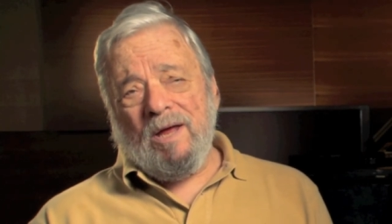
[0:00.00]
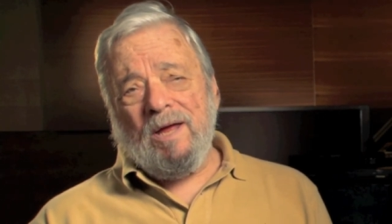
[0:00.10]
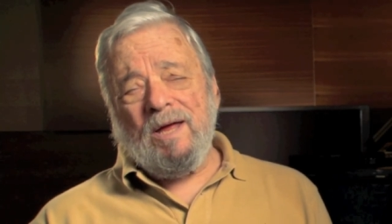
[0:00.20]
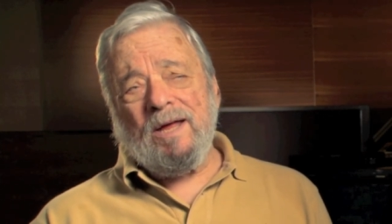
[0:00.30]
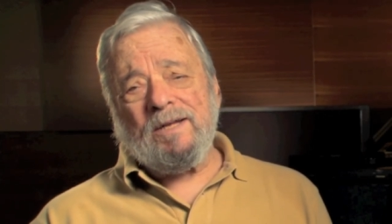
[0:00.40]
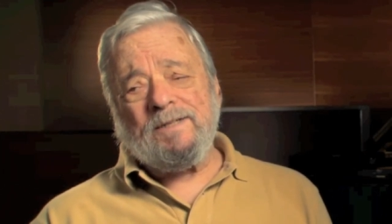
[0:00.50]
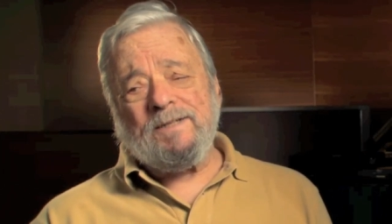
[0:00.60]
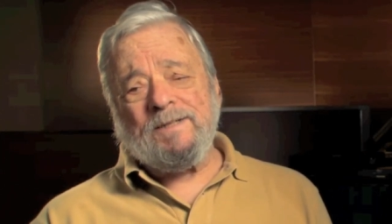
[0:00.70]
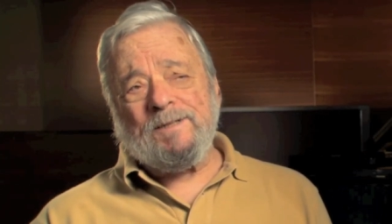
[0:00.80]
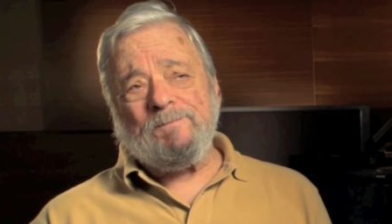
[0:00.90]

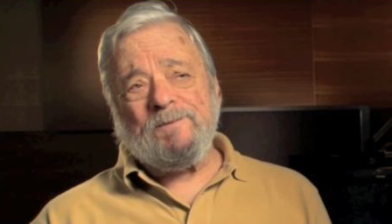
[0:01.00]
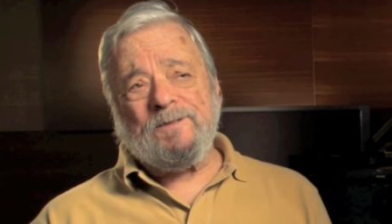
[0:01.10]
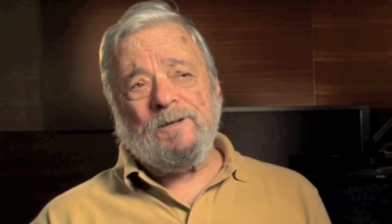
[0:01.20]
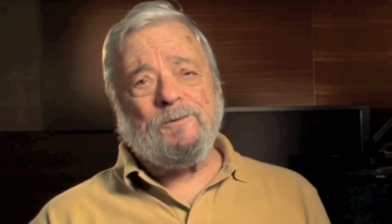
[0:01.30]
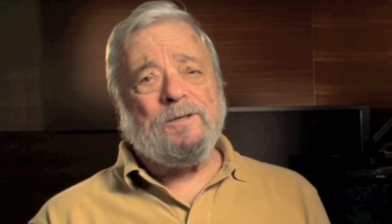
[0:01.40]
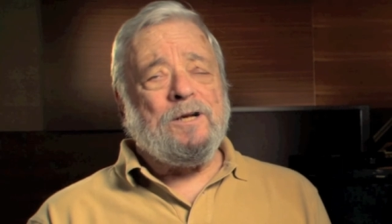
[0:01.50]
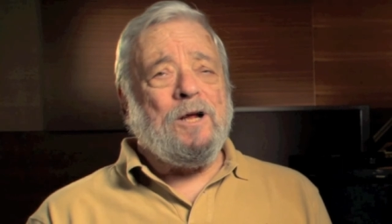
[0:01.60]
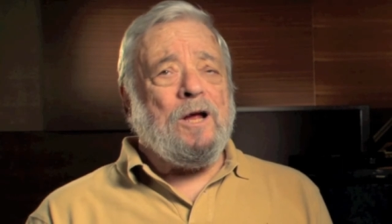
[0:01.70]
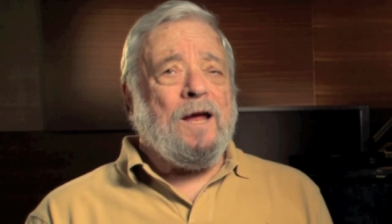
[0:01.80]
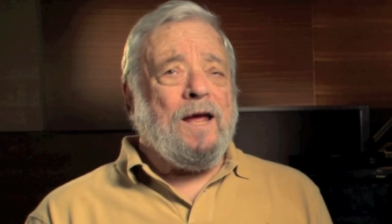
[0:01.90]
and um, so
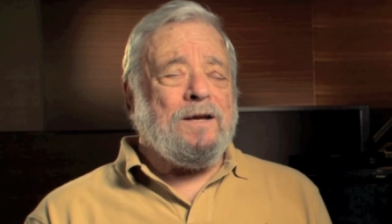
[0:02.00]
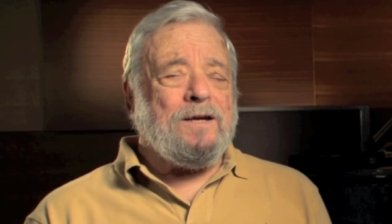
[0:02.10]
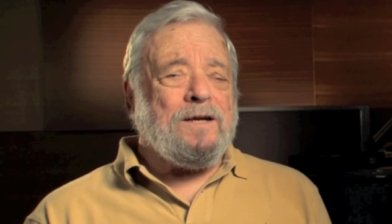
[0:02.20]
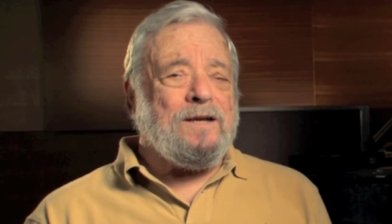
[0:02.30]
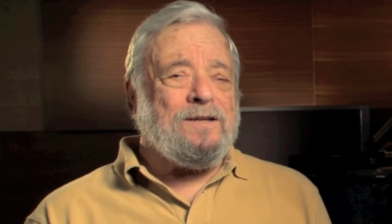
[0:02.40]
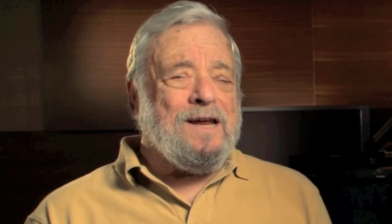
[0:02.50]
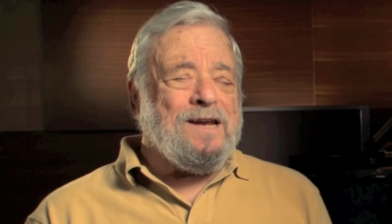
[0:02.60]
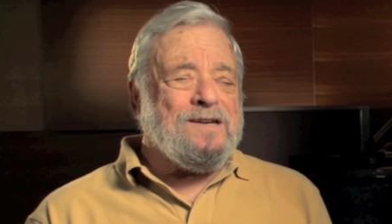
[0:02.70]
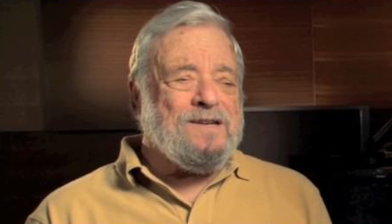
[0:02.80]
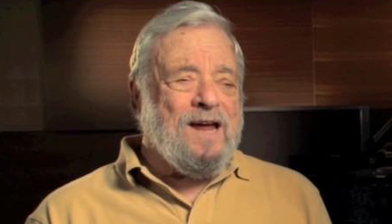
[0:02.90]
it, it,
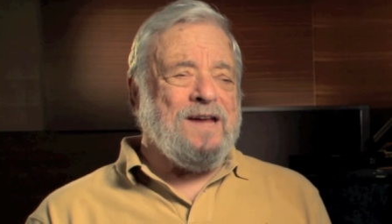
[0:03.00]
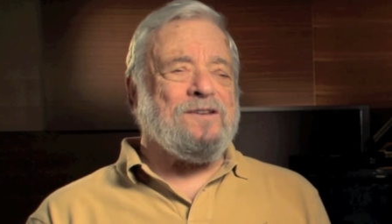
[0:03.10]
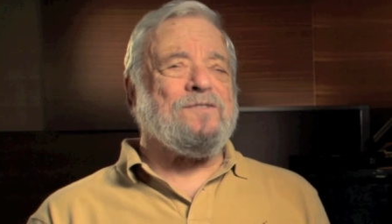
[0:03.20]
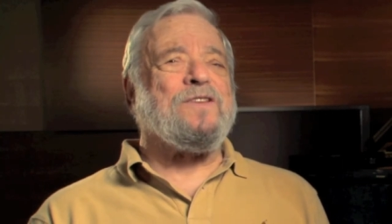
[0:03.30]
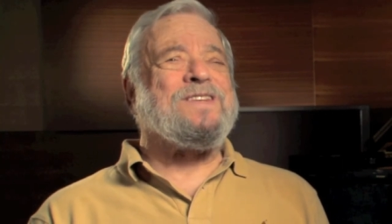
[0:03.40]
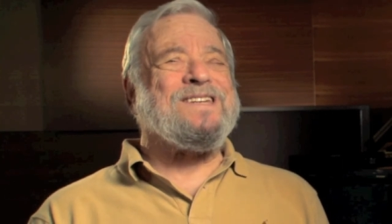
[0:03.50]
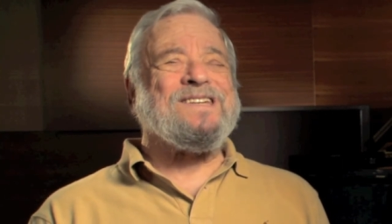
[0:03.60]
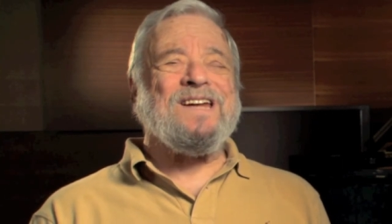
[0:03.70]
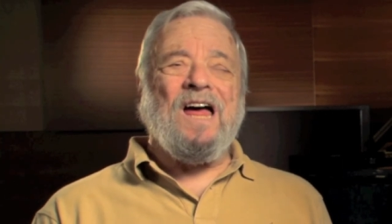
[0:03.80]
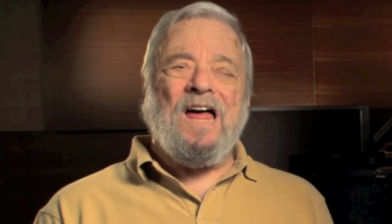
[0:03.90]
it is nice for
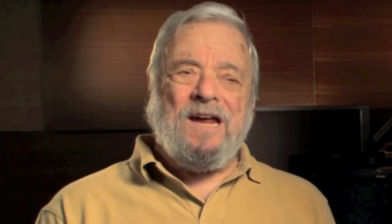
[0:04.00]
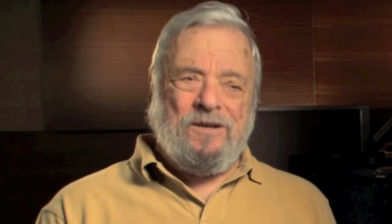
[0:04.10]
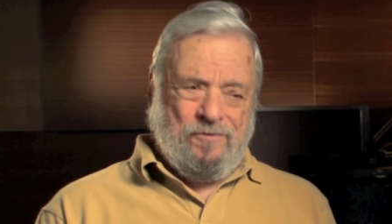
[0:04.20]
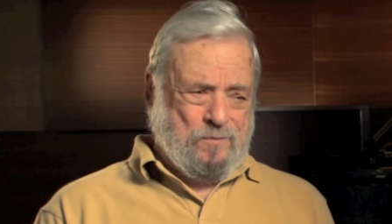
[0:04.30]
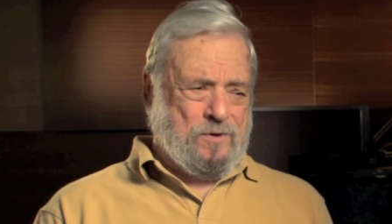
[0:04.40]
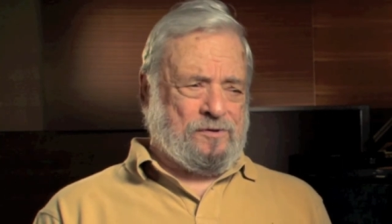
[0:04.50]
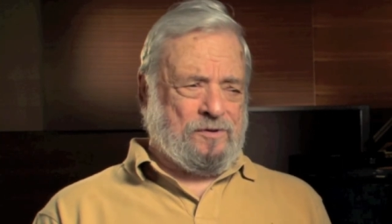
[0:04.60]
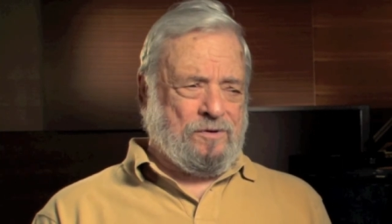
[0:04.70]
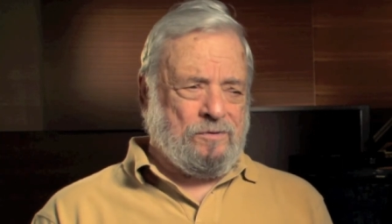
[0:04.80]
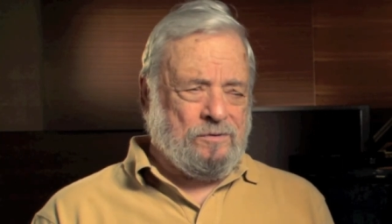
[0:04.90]
this kind of
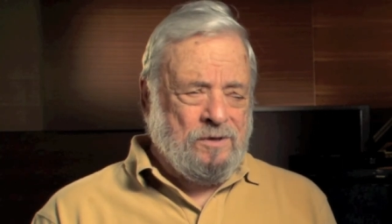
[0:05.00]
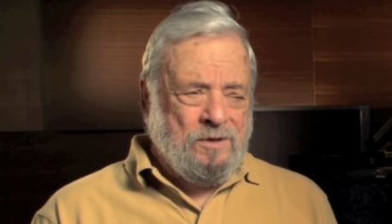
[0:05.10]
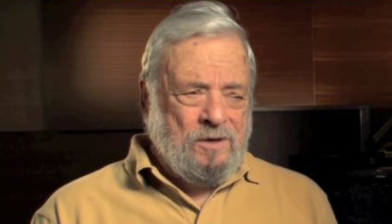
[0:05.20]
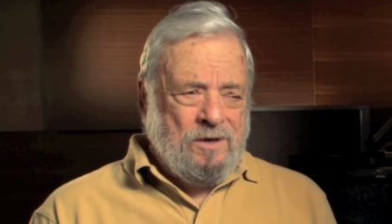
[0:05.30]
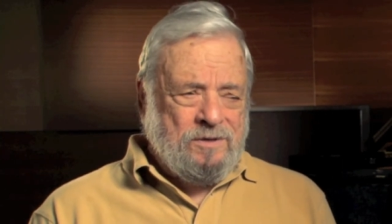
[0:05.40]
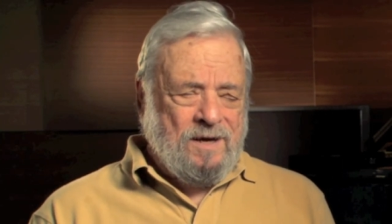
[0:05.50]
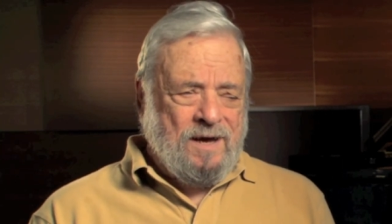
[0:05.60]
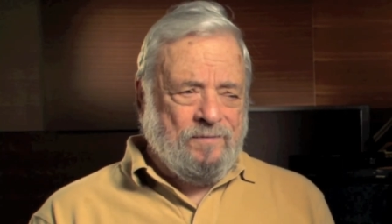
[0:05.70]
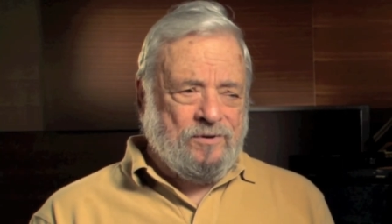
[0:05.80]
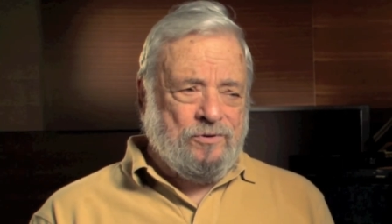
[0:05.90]
musical to
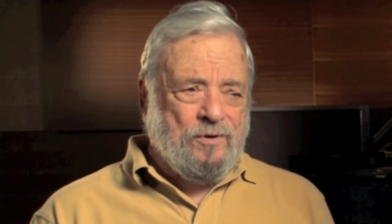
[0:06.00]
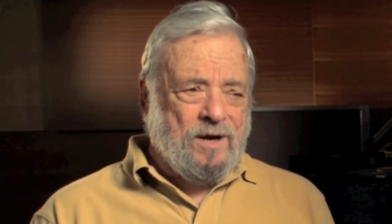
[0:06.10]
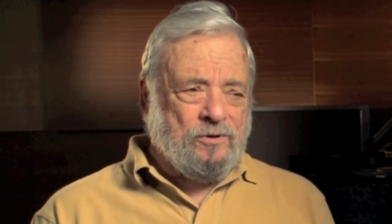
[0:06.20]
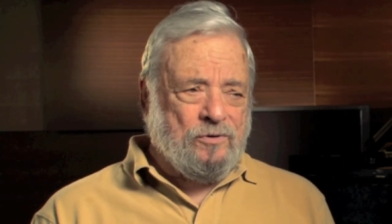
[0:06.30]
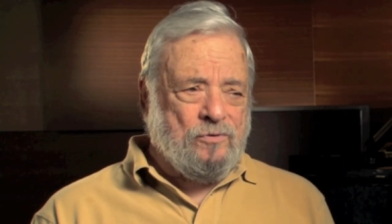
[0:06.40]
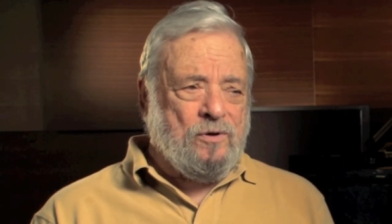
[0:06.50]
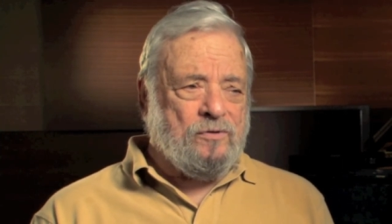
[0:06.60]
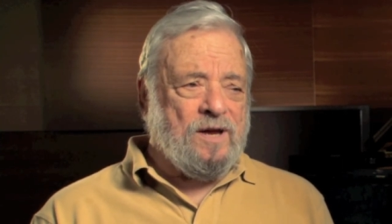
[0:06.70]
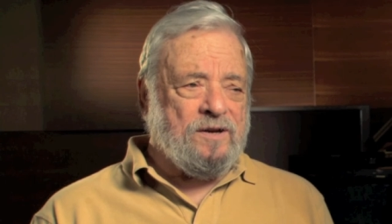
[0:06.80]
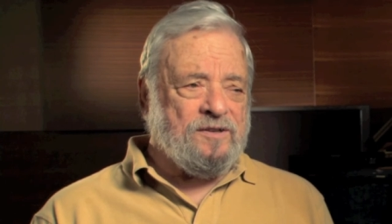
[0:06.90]
have a director who
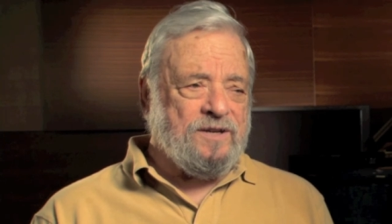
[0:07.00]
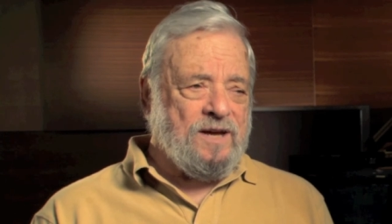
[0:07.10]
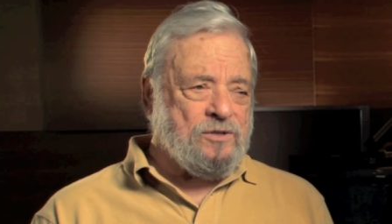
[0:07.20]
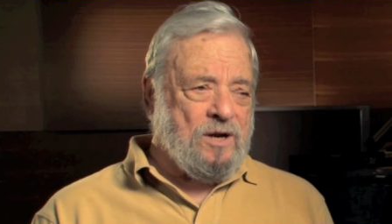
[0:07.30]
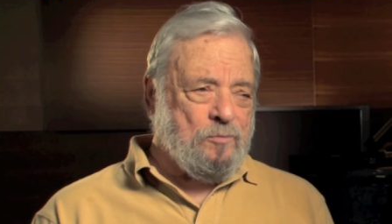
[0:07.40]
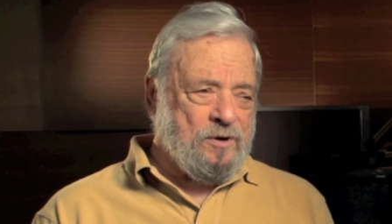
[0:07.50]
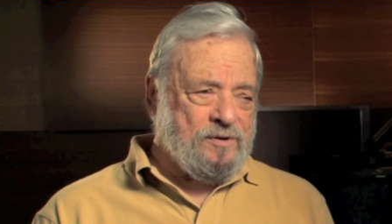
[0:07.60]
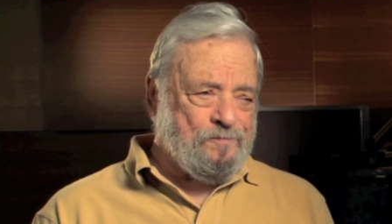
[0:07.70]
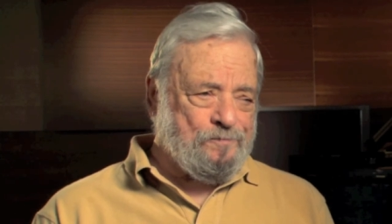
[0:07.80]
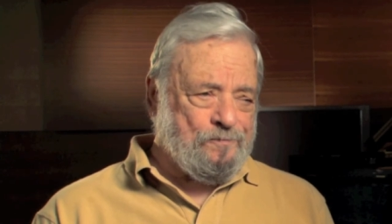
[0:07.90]
knows how to stage numbers.